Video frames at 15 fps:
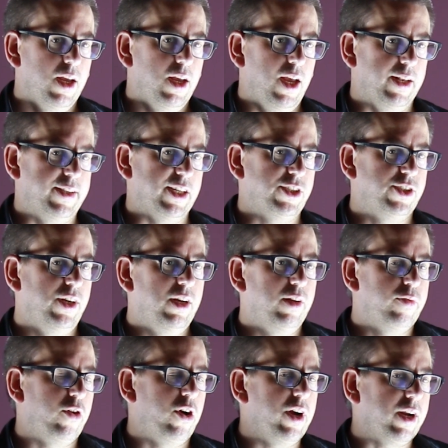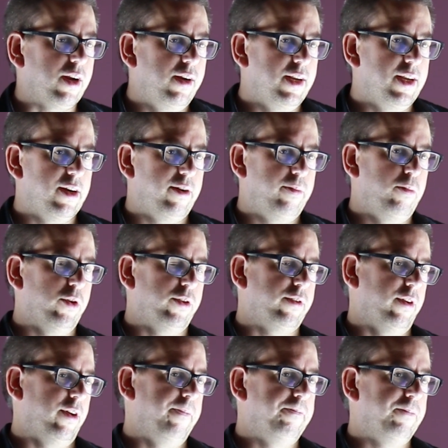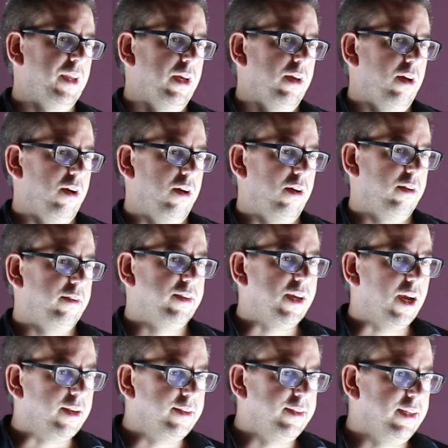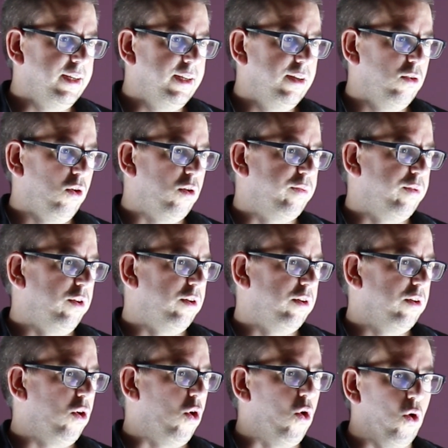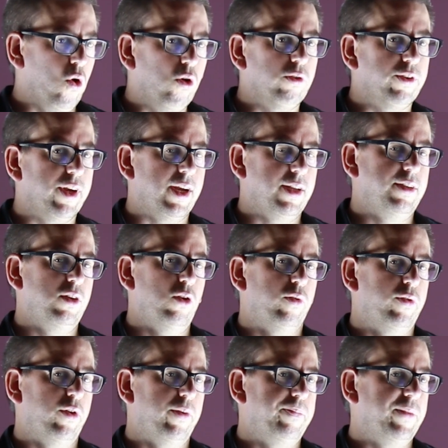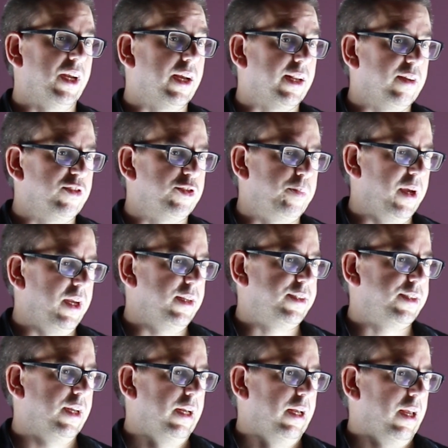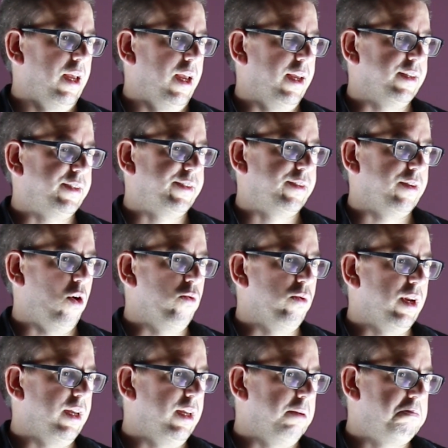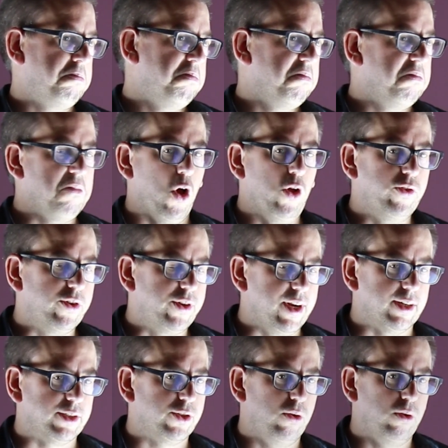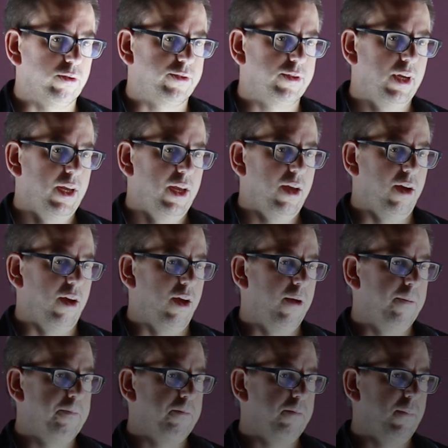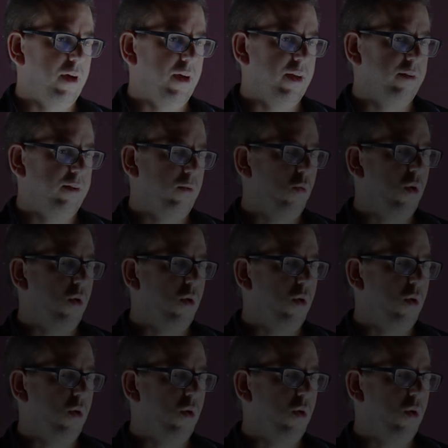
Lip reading: It's actually very clear, but the idea of a whole, the idea of a negative space is only 100 years old. And on